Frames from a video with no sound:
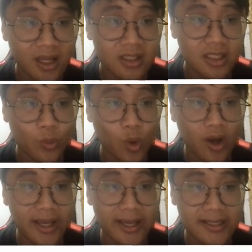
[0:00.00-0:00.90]
So
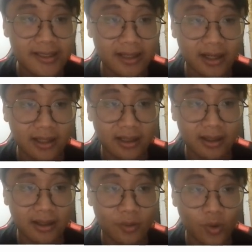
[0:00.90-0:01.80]
what is the
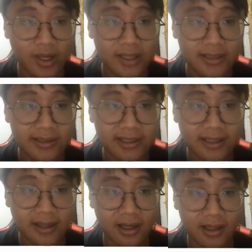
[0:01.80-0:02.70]

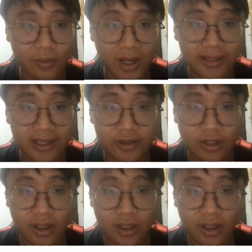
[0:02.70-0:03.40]
advantage